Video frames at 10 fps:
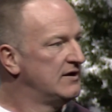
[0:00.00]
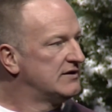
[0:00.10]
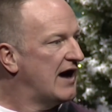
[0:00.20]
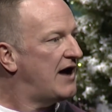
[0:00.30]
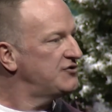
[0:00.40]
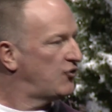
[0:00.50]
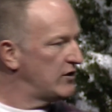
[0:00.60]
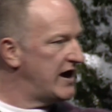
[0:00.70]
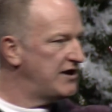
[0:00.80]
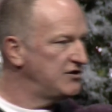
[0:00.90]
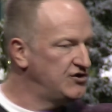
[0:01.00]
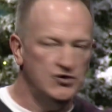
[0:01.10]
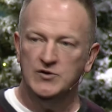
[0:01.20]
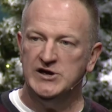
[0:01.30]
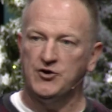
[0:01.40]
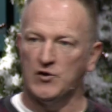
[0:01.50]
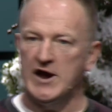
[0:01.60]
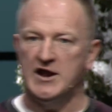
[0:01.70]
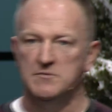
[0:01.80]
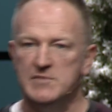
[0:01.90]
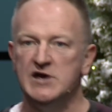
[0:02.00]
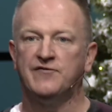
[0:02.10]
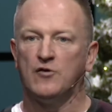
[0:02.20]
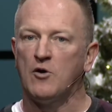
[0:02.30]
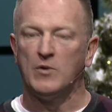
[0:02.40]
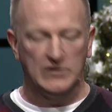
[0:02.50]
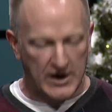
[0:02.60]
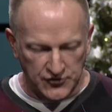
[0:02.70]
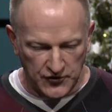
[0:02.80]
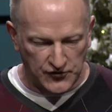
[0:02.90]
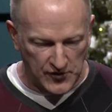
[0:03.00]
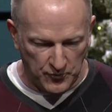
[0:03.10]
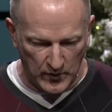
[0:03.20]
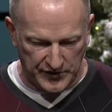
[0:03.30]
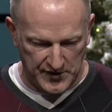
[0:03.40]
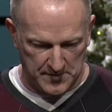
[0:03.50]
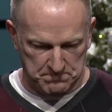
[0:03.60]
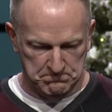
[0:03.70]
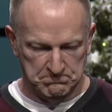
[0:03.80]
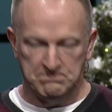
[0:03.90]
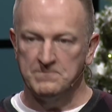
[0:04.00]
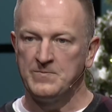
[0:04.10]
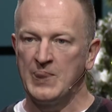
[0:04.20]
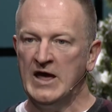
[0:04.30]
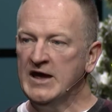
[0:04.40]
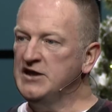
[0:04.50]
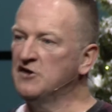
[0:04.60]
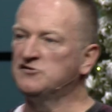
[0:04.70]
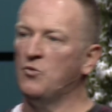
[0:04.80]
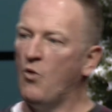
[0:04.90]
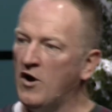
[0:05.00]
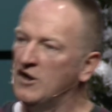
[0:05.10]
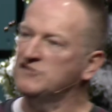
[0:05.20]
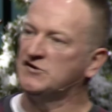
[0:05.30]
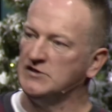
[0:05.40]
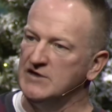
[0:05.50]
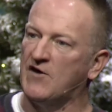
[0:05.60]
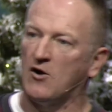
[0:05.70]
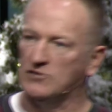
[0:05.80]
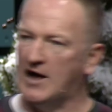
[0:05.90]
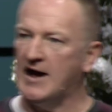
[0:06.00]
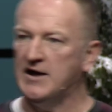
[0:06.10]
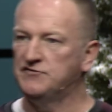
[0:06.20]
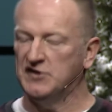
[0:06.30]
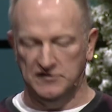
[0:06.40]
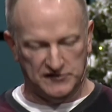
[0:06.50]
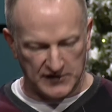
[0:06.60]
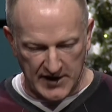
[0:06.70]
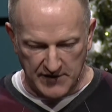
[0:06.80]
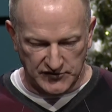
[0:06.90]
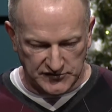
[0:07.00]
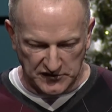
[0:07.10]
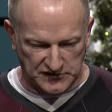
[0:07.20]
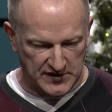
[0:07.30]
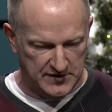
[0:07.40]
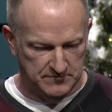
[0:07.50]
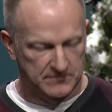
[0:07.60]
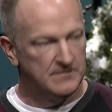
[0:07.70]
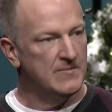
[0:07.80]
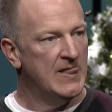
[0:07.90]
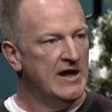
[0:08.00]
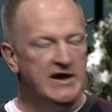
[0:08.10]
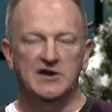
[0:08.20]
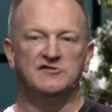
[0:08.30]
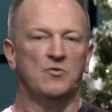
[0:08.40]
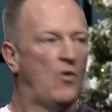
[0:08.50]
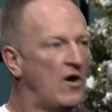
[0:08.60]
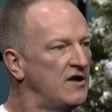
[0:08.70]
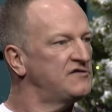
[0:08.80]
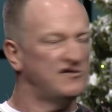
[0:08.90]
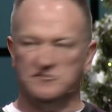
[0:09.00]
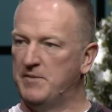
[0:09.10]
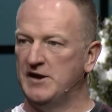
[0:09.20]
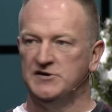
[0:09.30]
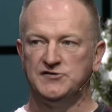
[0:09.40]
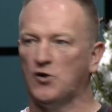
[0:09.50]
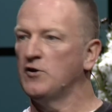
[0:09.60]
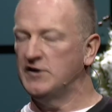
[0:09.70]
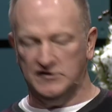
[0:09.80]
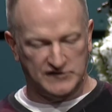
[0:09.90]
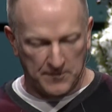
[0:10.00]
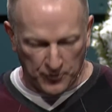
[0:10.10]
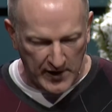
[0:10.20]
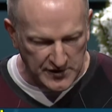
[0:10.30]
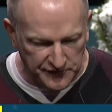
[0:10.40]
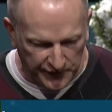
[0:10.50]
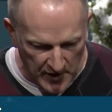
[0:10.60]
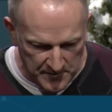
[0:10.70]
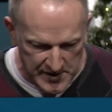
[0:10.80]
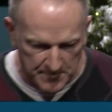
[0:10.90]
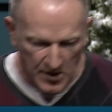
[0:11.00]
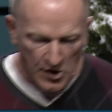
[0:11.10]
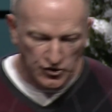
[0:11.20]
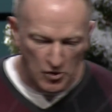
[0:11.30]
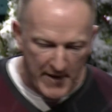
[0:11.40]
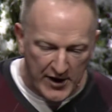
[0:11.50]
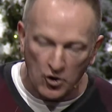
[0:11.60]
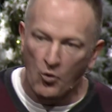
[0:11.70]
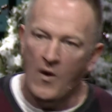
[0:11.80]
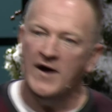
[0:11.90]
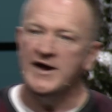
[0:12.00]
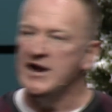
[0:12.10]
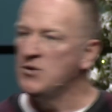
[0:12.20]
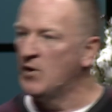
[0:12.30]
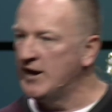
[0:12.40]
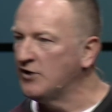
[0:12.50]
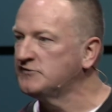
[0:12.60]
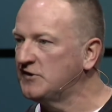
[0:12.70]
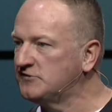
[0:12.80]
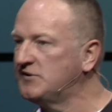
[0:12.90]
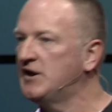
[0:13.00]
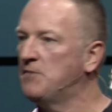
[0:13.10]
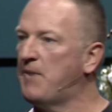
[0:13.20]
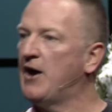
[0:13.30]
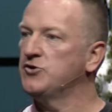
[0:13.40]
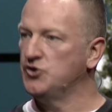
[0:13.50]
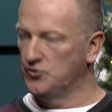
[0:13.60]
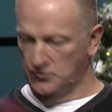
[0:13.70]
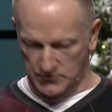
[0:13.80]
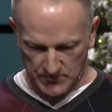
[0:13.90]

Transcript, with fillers: God created you, He created me for a relationship with Him. He doesn't want us to live our lives enslaved to sin. He doesn't want us to spend eternity separated from Him, no matter what anyone else has said about you